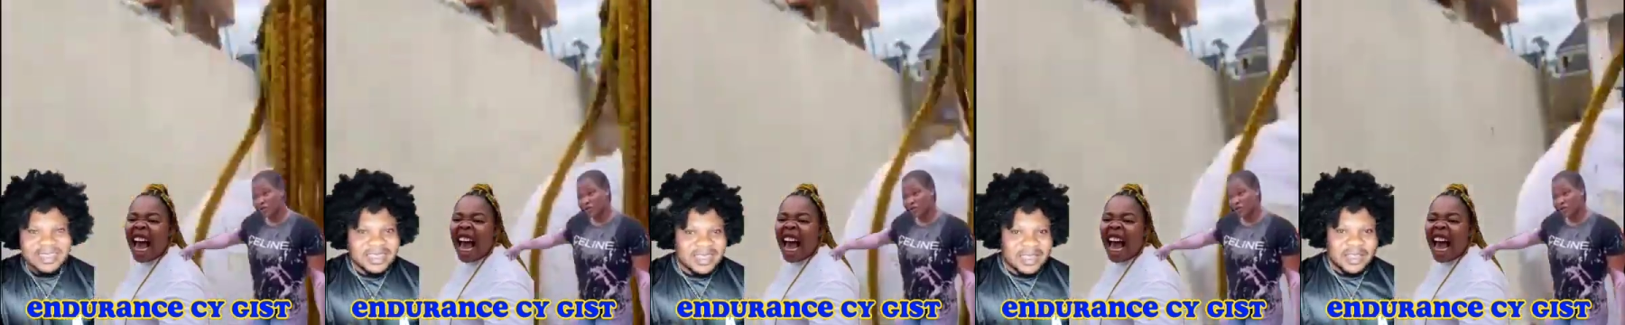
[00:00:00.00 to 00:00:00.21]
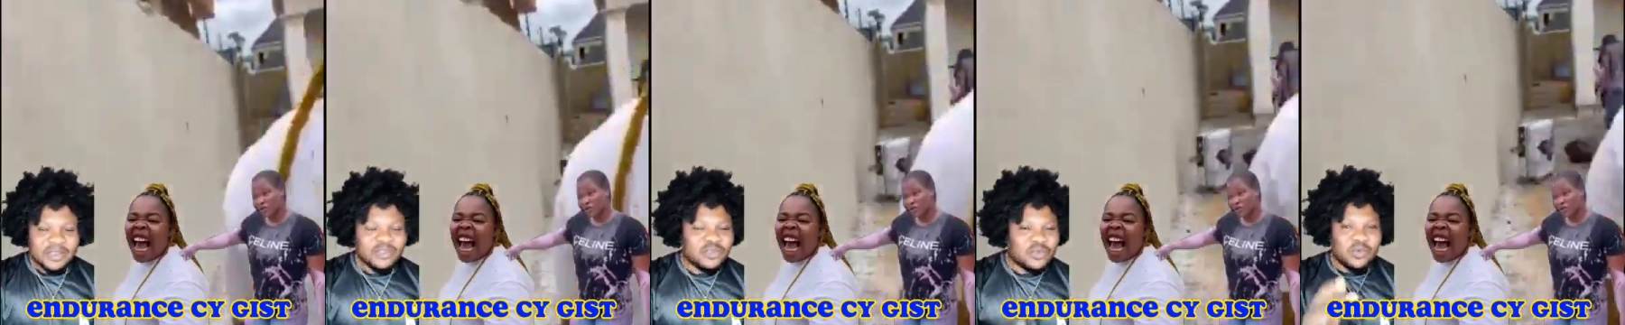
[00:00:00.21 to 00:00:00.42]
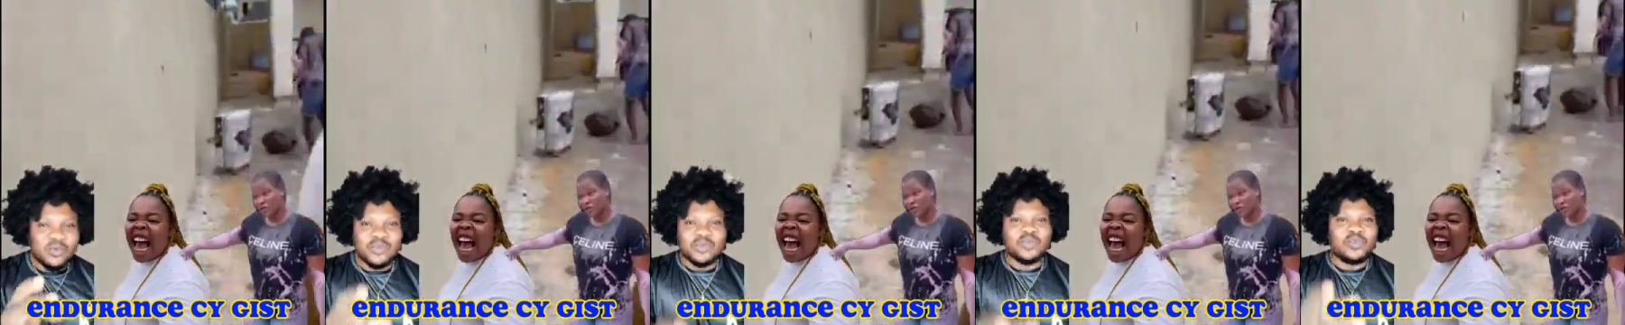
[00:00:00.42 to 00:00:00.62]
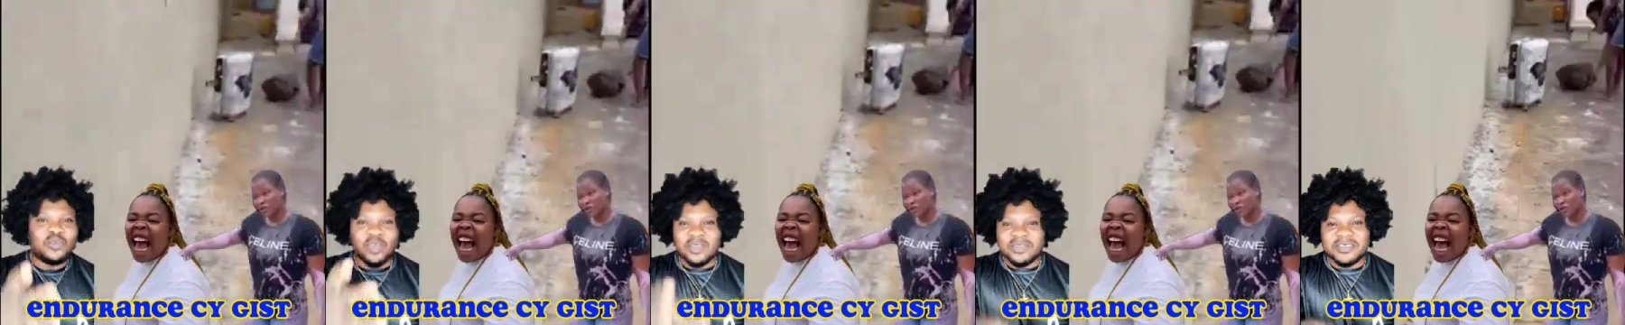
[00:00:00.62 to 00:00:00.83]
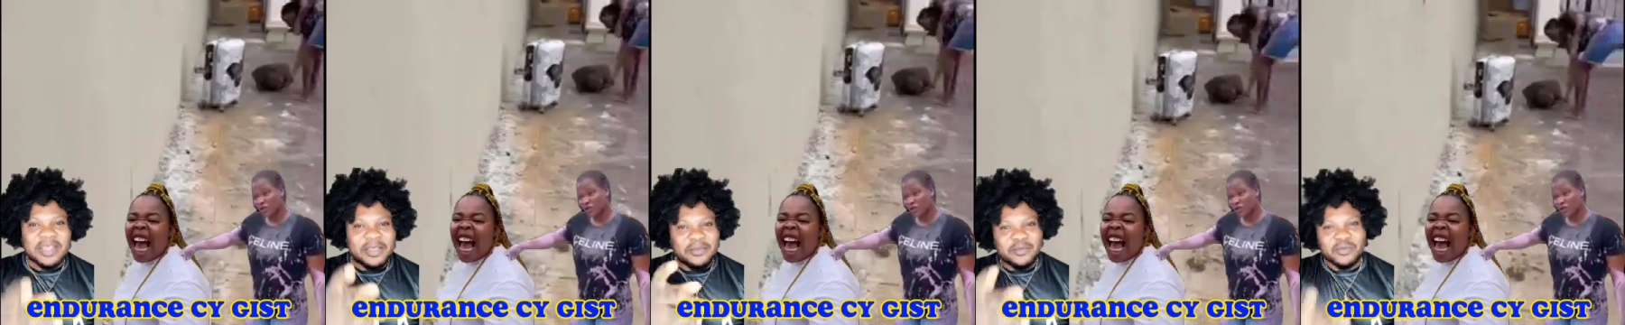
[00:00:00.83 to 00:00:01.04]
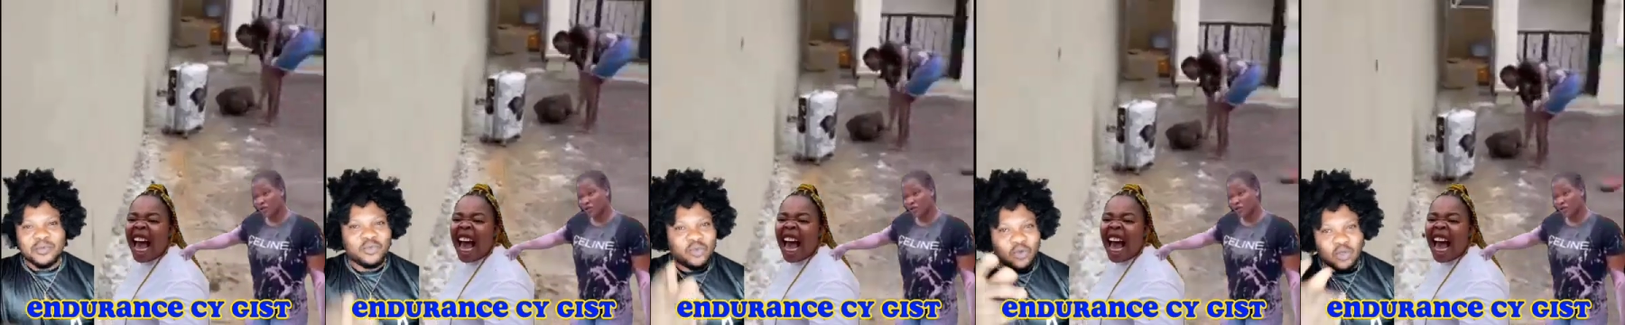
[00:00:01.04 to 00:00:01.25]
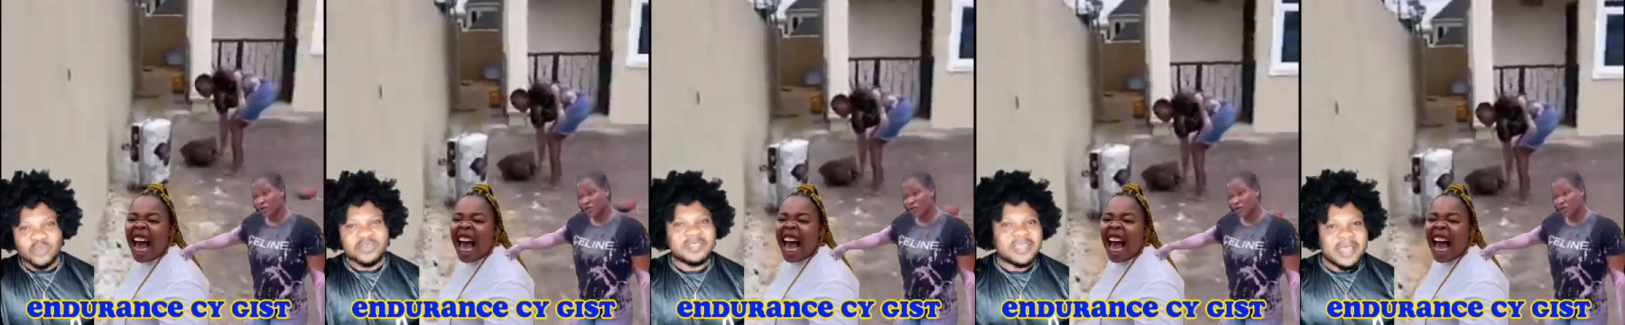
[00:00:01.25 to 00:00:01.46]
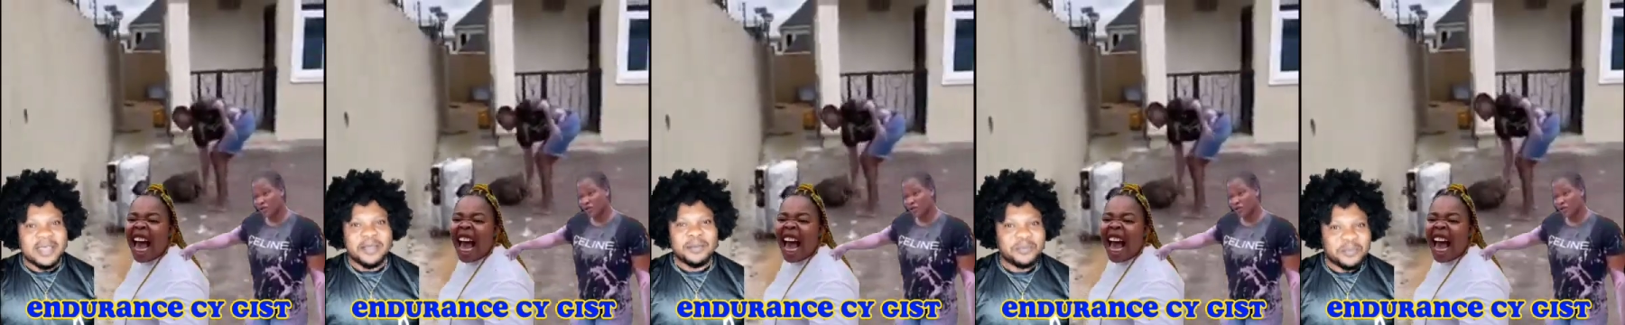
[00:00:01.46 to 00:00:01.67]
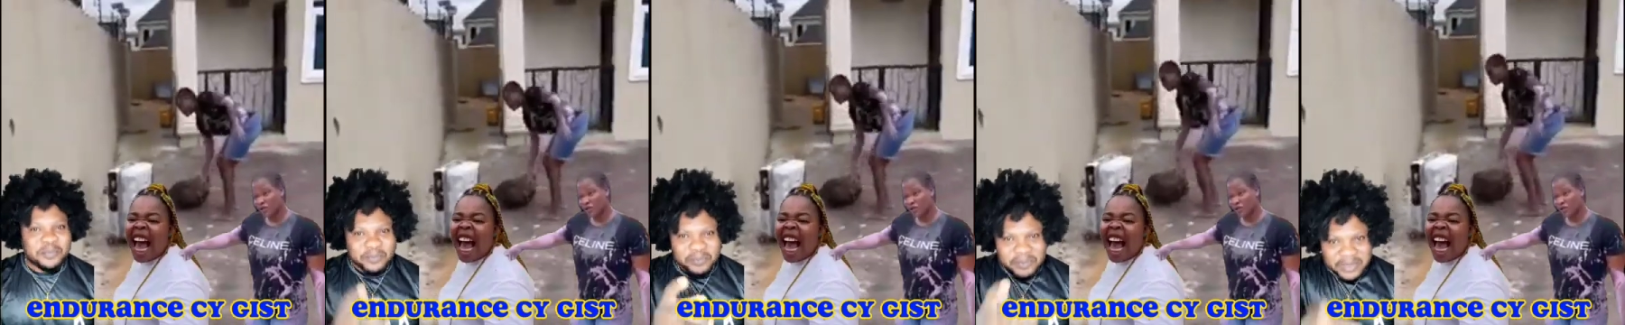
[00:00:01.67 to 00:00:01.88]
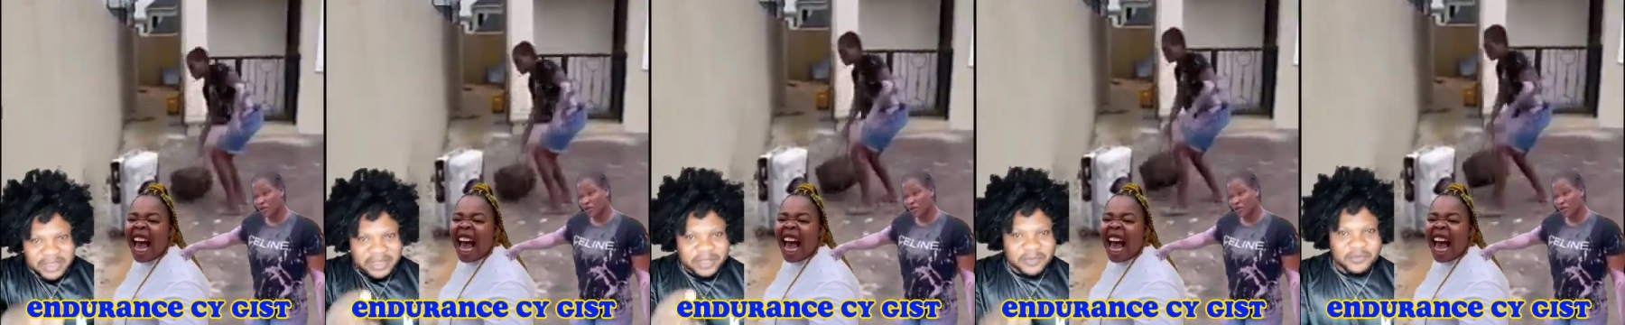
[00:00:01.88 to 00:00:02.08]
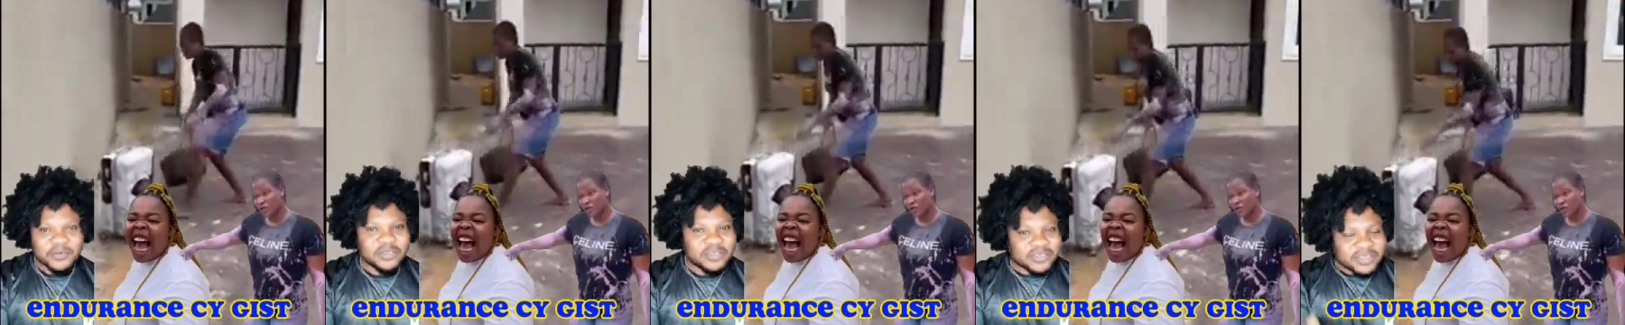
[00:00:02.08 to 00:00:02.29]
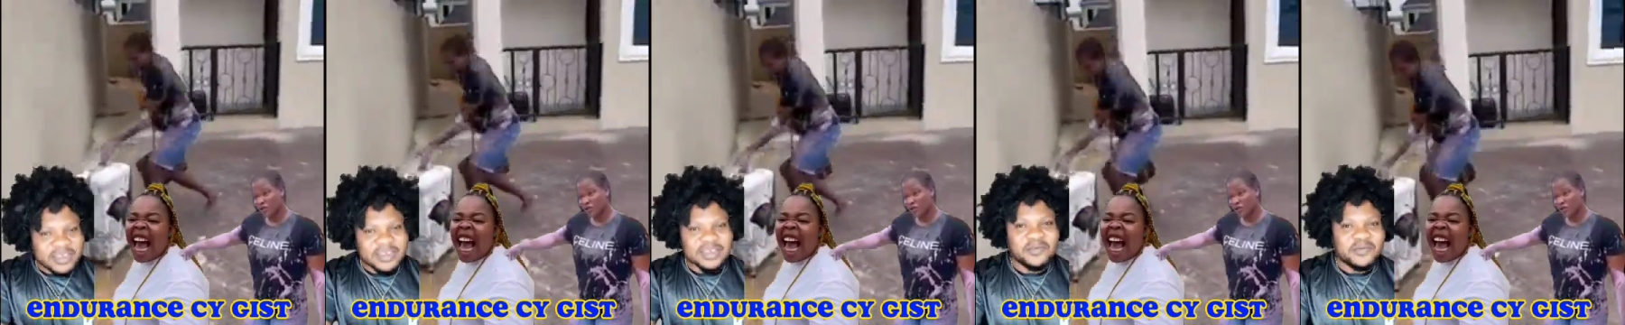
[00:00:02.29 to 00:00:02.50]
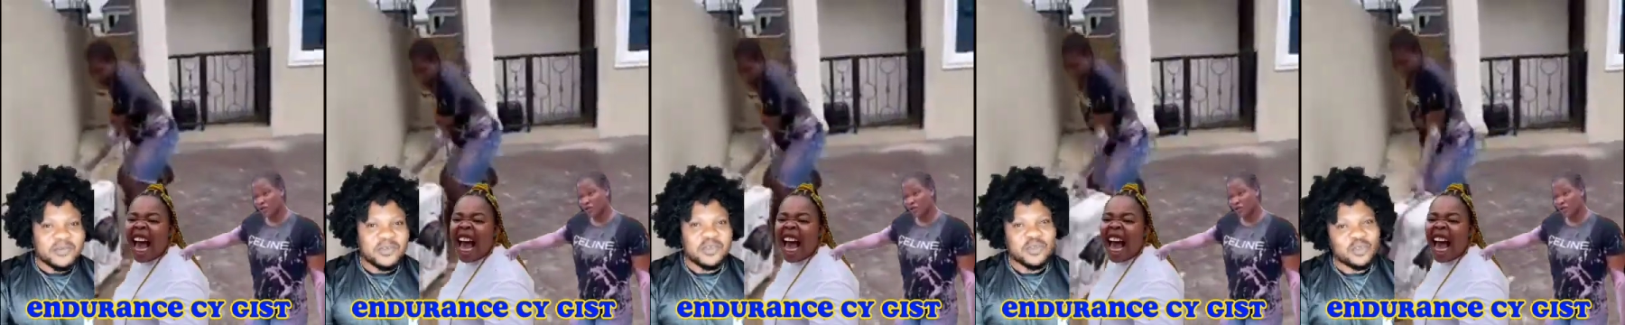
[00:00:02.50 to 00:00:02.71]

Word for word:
Speaker 1: Our people, mostly for our people, they